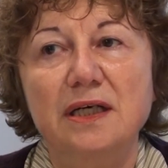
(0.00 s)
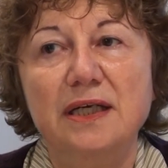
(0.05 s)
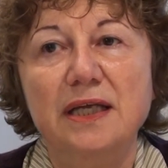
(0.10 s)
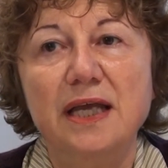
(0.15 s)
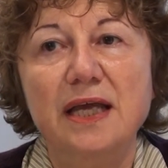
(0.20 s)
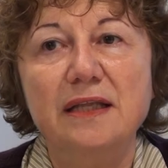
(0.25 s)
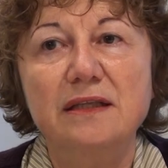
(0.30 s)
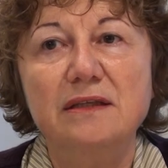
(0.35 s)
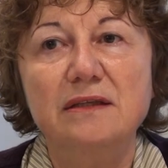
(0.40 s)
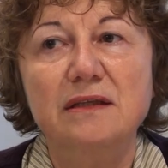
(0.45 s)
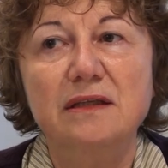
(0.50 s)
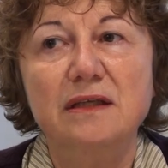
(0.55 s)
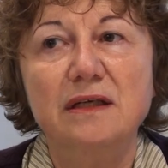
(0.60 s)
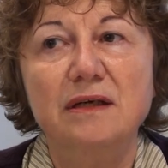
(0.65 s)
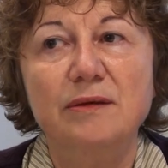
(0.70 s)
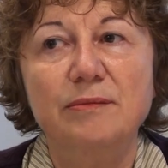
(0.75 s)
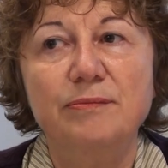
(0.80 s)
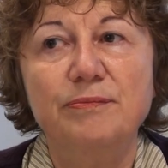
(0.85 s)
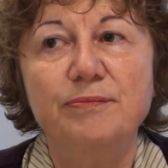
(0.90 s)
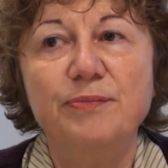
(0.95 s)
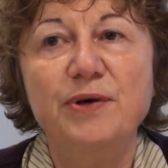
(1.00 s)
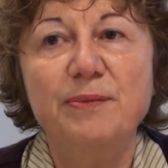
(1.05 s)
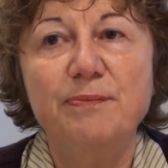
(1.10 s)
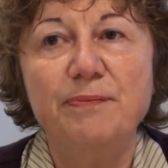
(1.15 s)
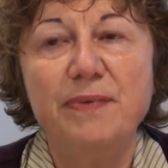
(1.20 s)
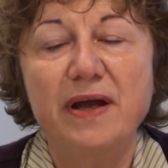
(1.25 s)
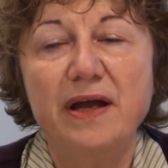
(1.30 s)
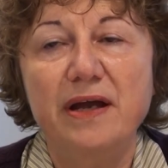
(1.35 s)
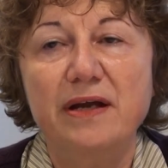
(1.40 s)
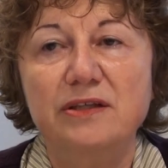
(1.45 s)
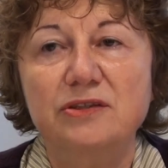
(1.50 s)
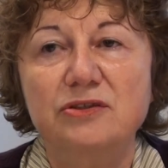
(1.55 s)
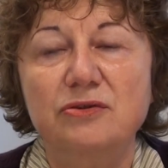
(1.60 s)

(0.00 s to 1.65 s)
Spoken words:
can prepare,